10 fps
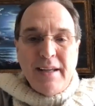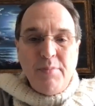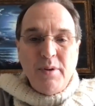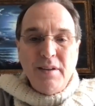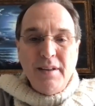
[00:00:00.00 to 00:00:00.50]

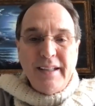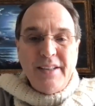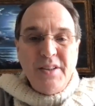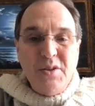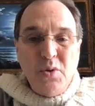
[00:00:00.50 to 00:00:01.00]
he's still
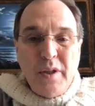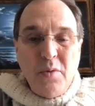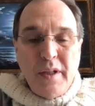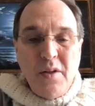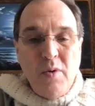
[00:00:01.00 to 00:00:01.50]
trying to
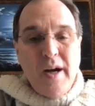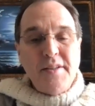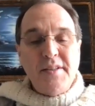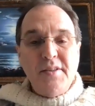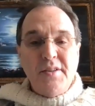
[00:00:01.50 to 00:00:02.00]
bully
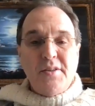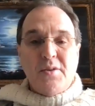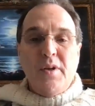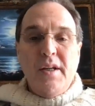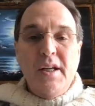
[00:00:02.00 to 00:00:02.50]
people into
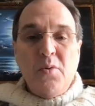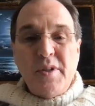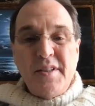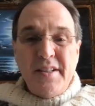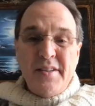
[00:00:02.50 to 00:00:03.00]
doing what
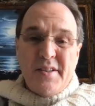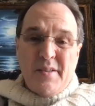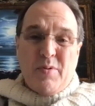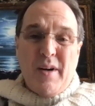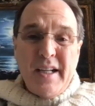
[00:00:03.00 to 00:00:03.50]
he wants
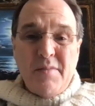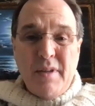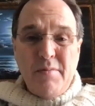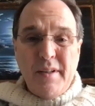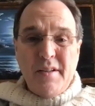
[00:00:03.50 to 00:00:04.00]
to do,
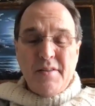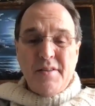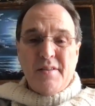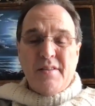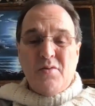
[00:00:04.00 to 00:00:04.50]
which
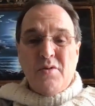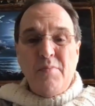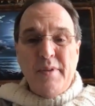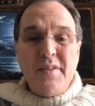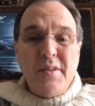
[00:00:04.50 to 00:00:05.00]
doesn't
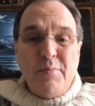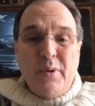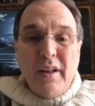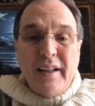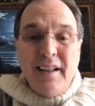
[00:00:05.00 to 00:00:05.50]
surprise me
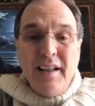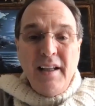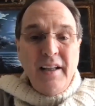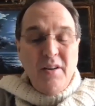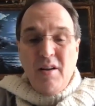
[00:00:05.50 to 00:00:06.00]
because
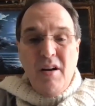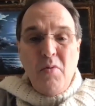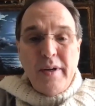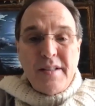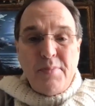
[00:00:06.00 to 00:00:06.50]
Trump
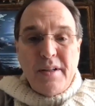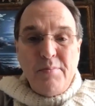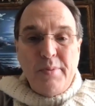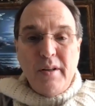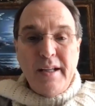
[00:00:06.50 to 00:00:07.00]
is a
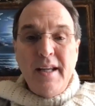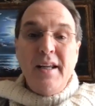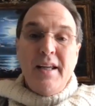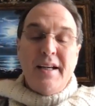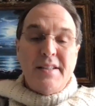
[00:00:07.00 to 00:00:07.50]
bully.
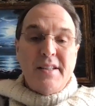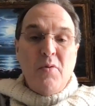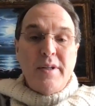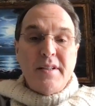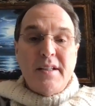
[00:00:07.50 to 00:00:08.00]
He'll
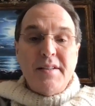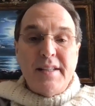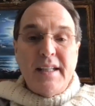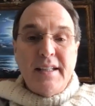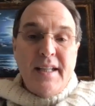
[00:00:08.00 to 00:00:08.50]
always be a
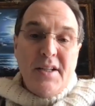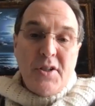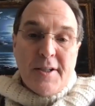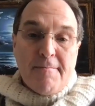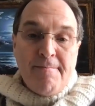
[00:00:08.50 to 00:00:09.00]
bully,
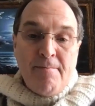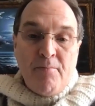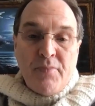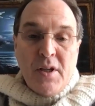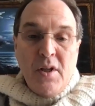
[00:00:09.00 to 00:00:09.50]
and he's
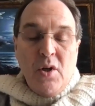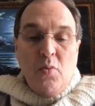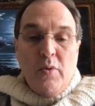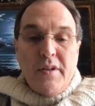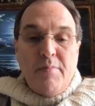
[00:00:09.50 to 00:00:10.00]
always going to
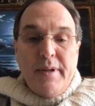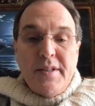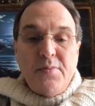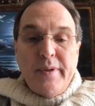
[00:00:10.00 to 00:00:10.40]
seek attention.